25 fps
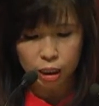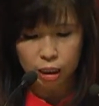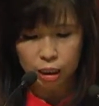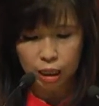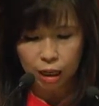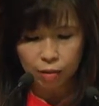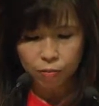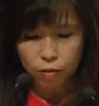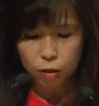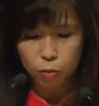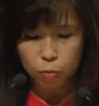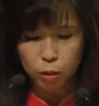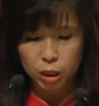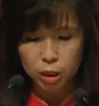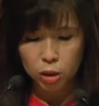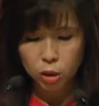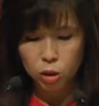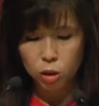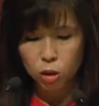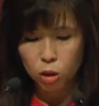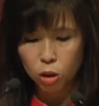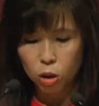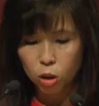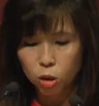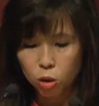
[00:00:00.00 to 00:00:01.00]
and
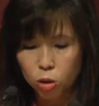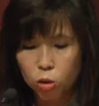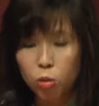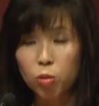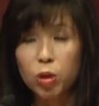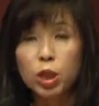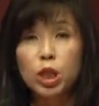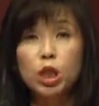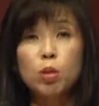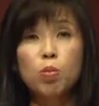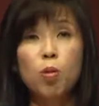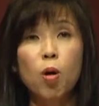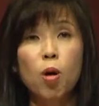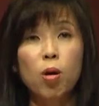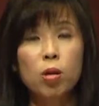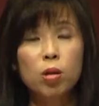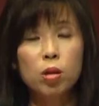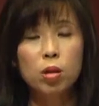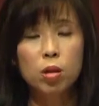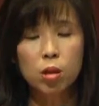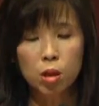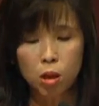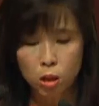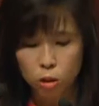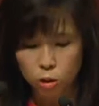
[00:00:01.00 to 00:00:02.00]
governments to
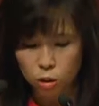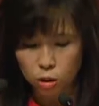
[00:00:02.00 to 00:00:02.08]
respond